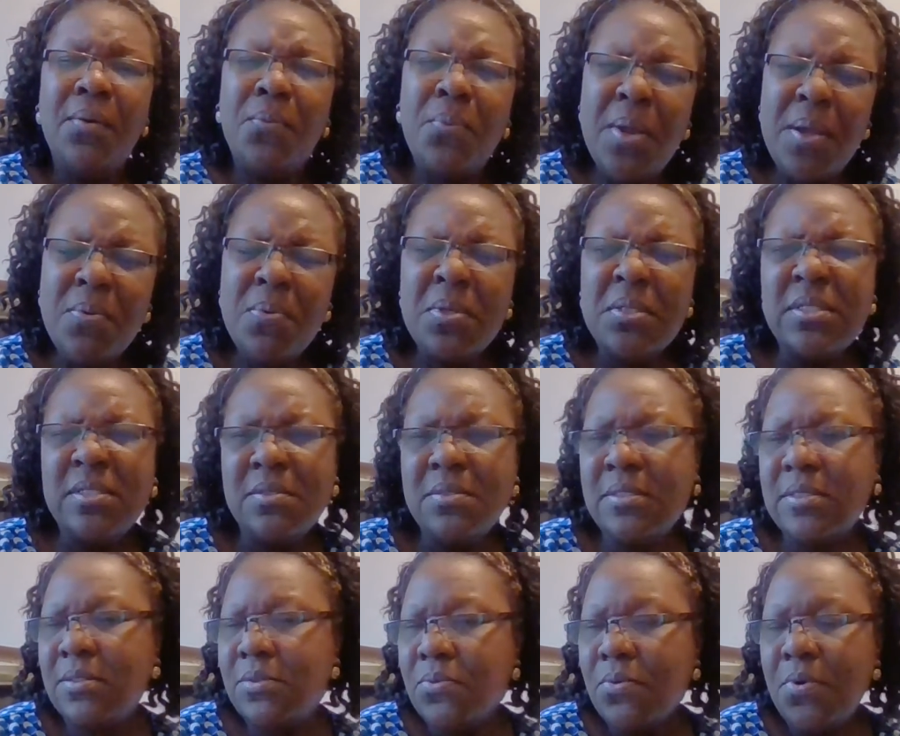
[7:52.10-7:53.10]
Where was the
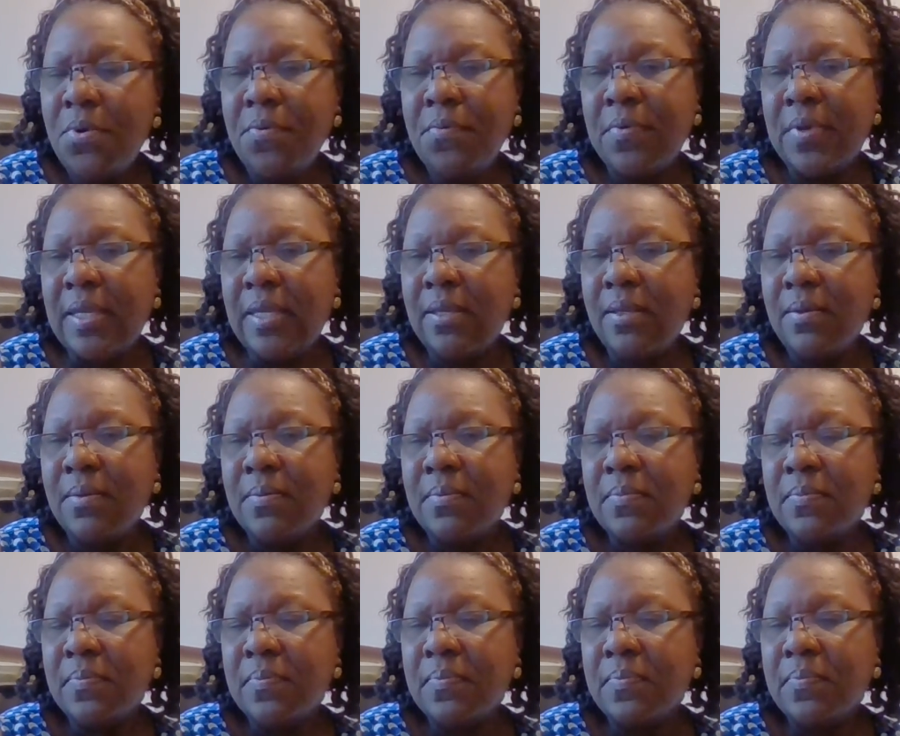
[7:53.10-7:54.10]
story?
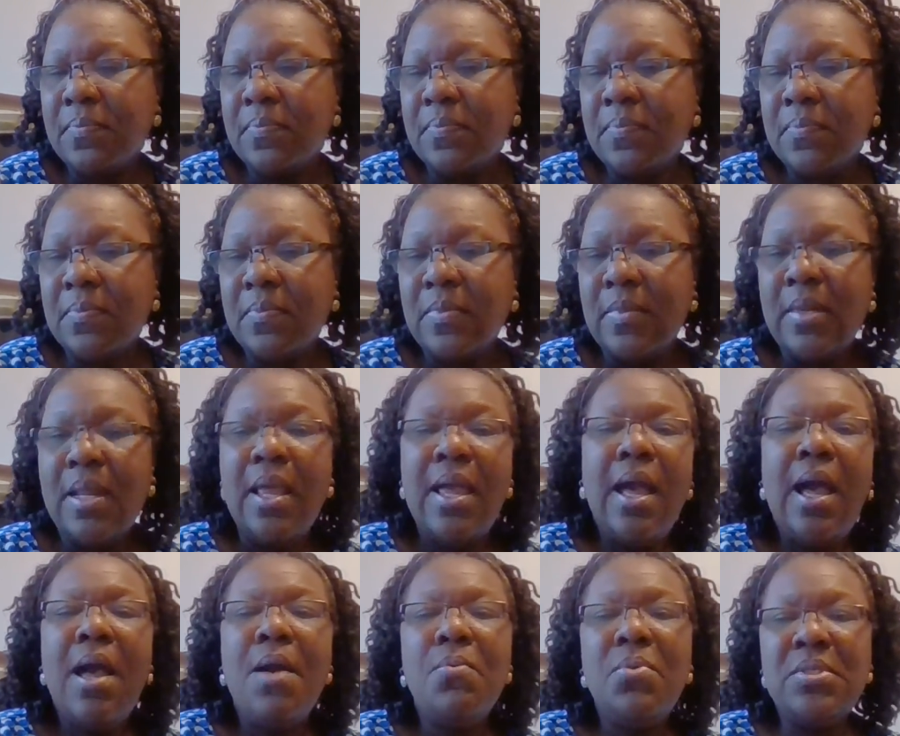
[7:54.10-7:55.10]

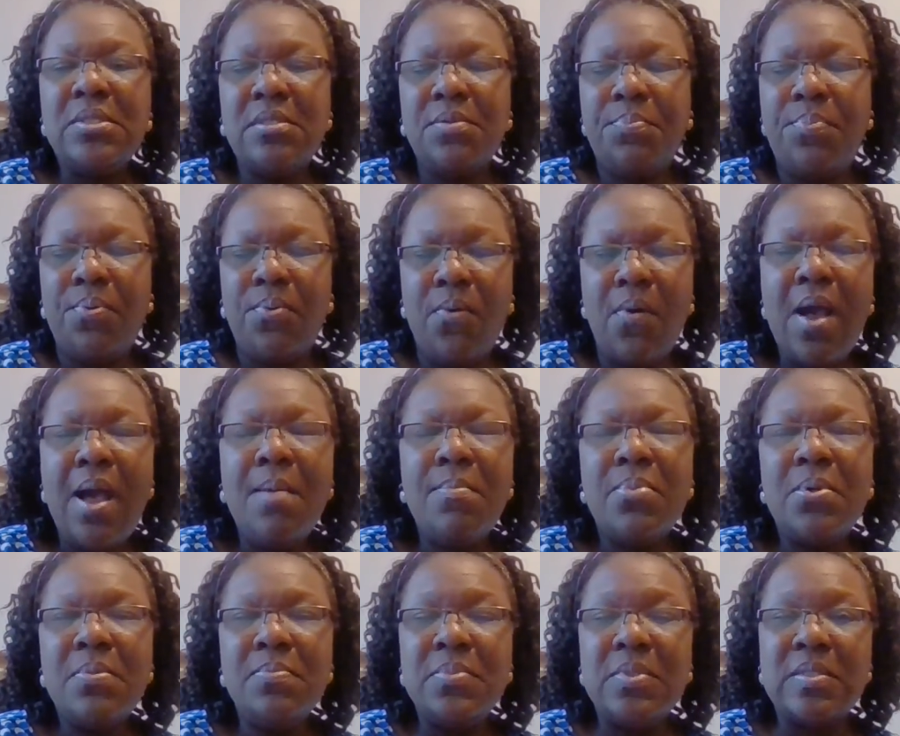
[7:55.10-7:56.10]
How was the
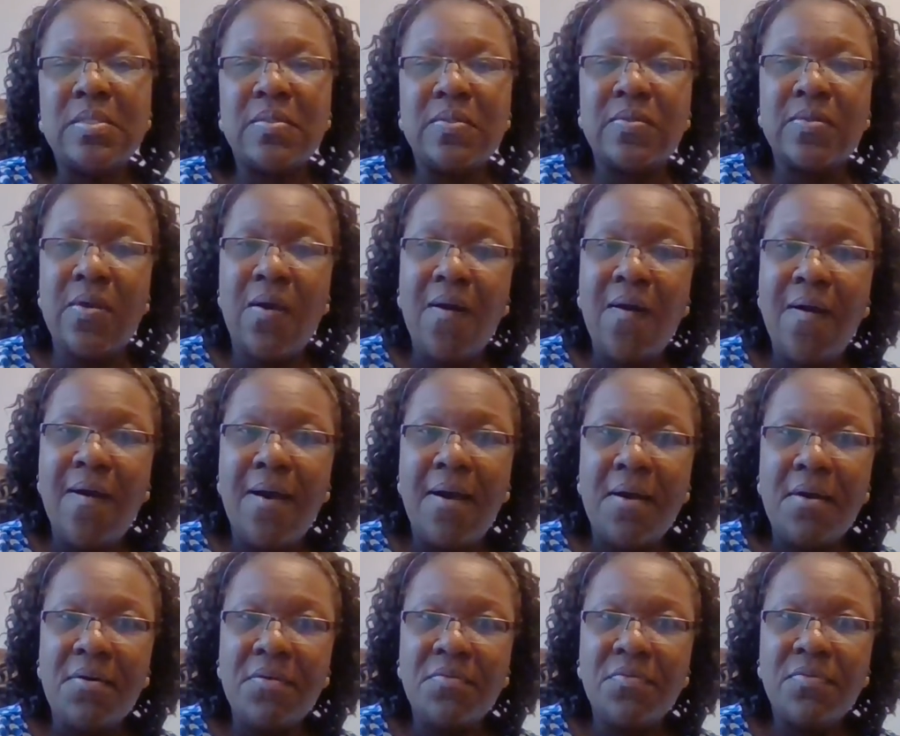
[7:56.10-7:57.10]
problem
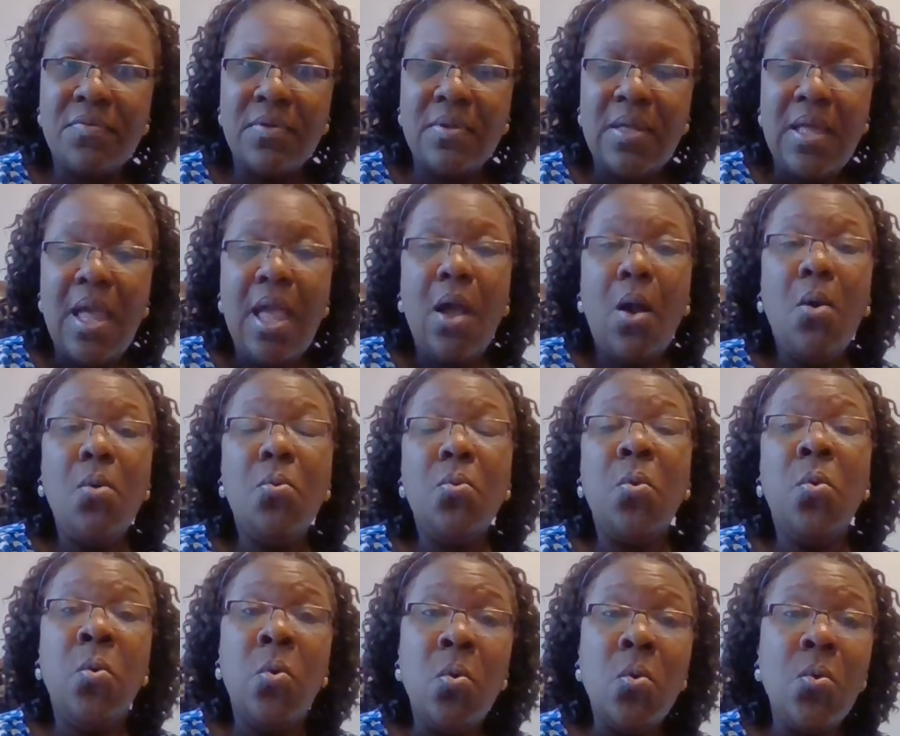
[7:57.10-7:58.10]
solved? Oh,
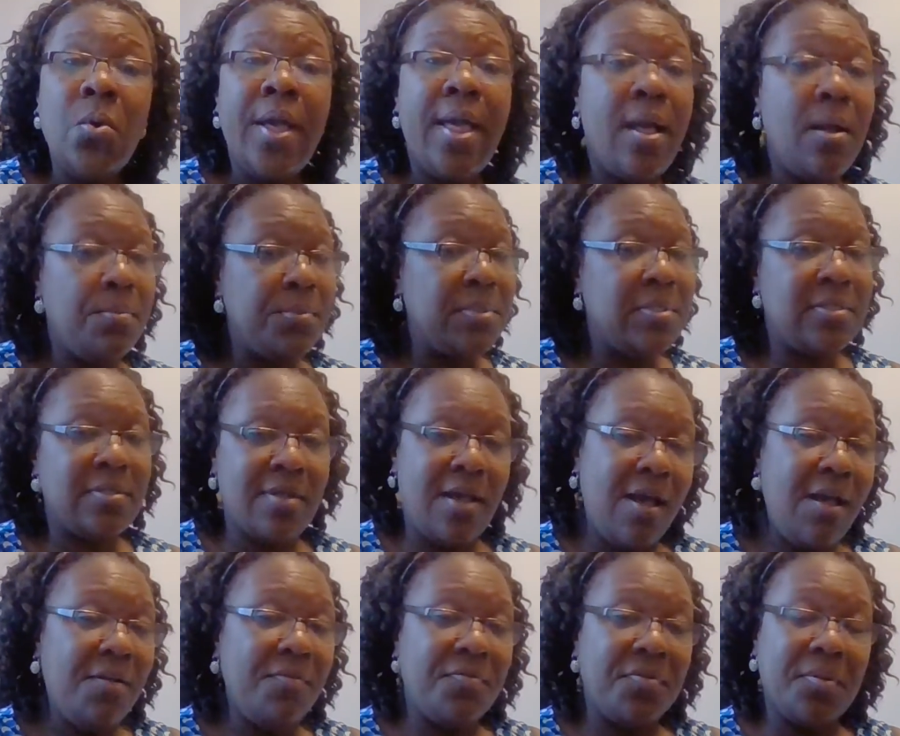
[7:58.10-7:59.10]
who helped
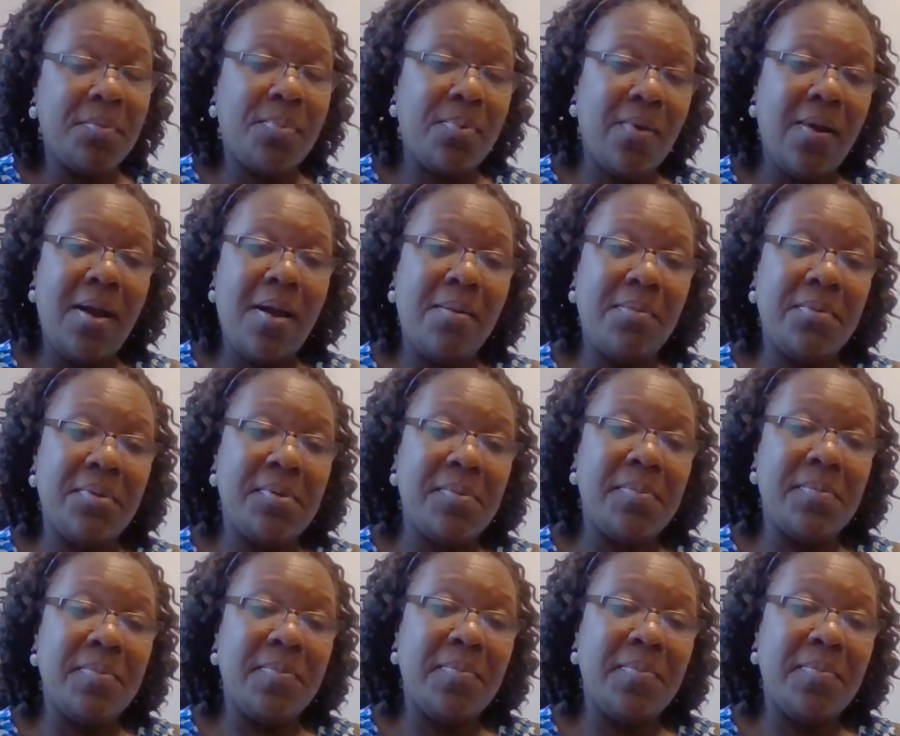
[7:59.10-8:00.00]
solve the problem?